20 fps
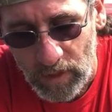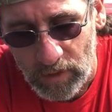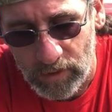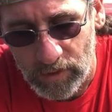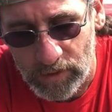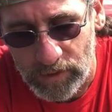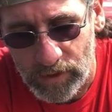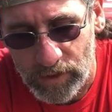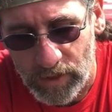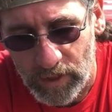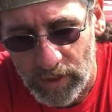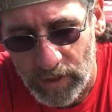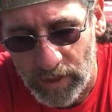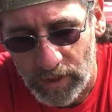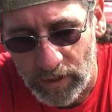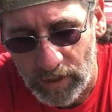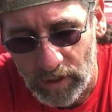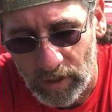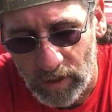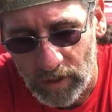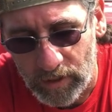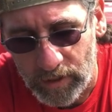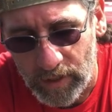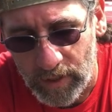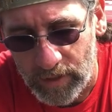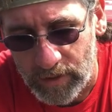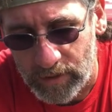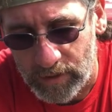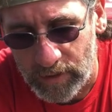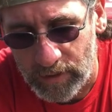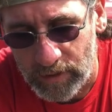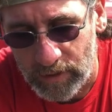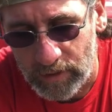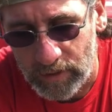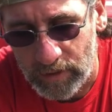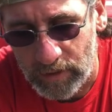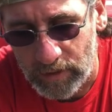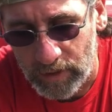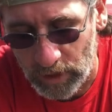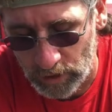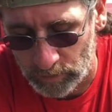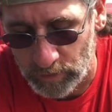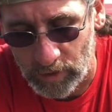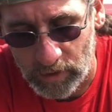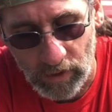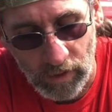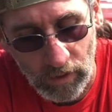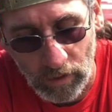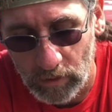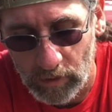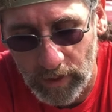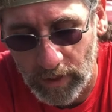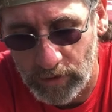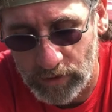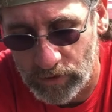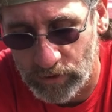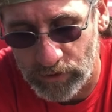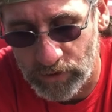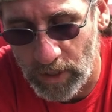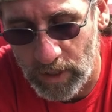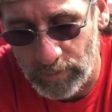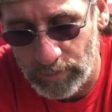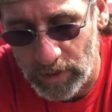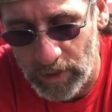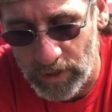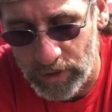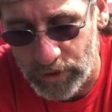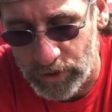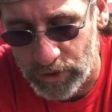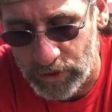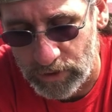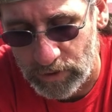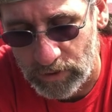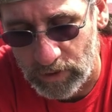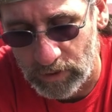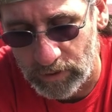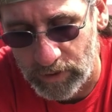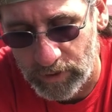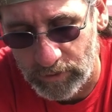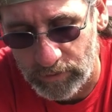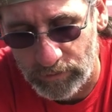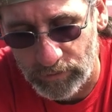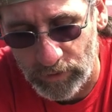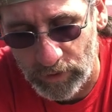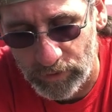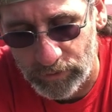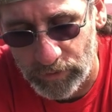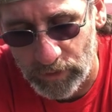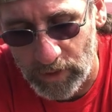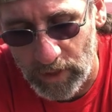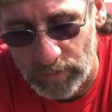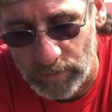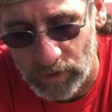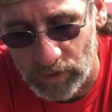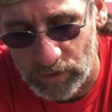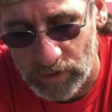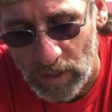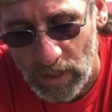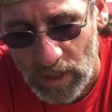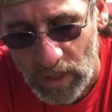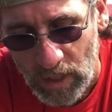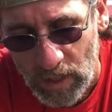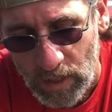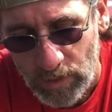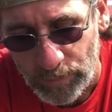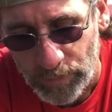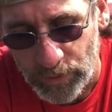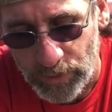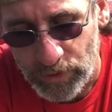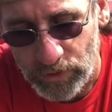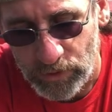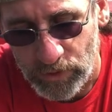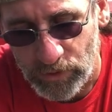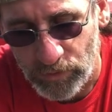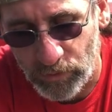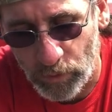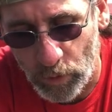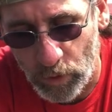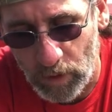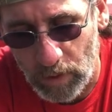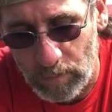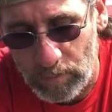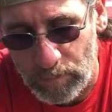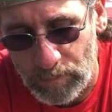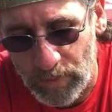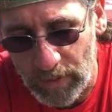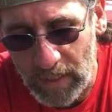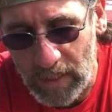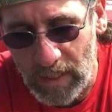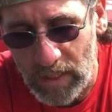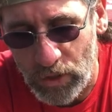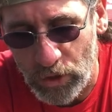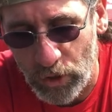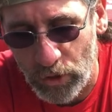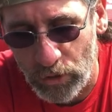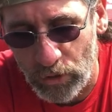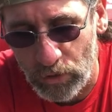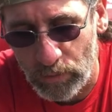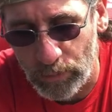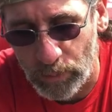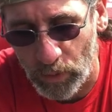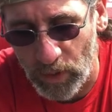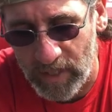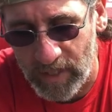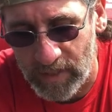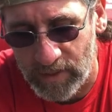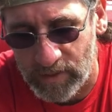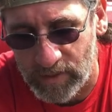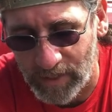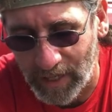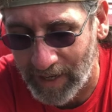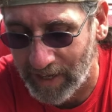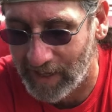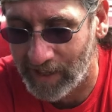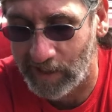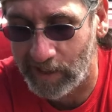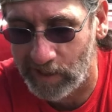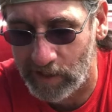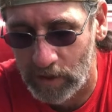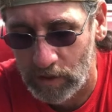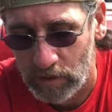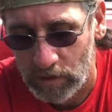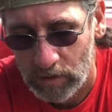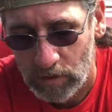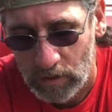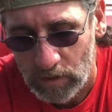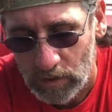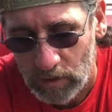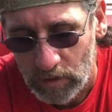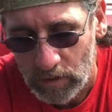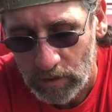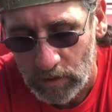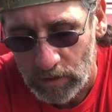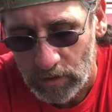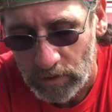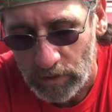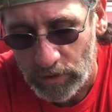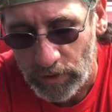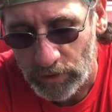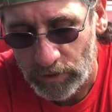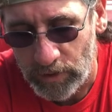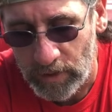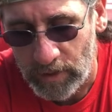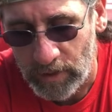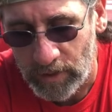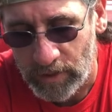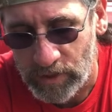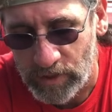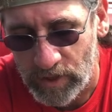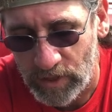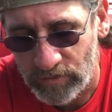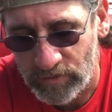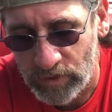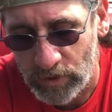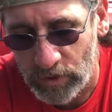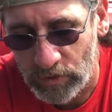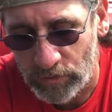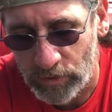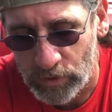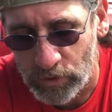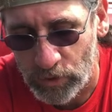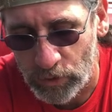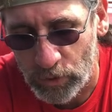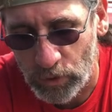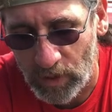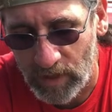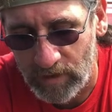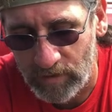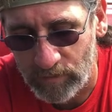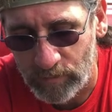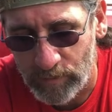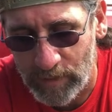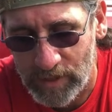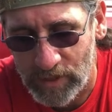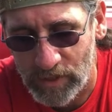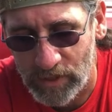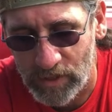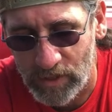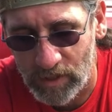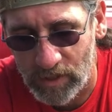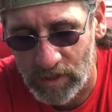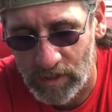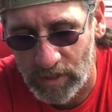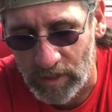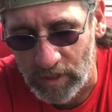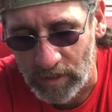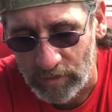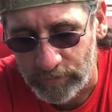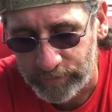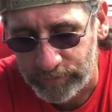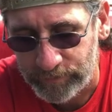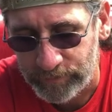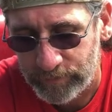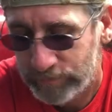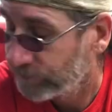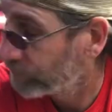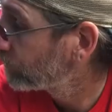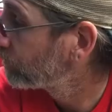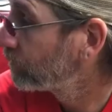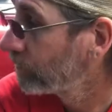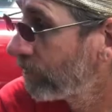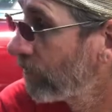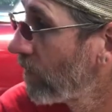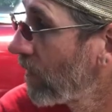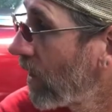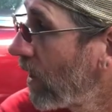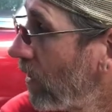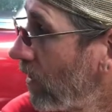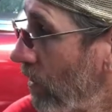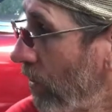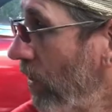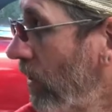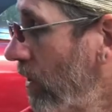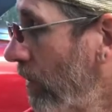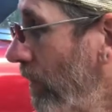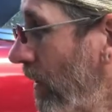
let's see here. Yeah, caramel color. Okay, so it's not much. All right, very few chemicals. Produced for B2 Brands, Inc. 3097 Universal Drive, Mississauga. So it's a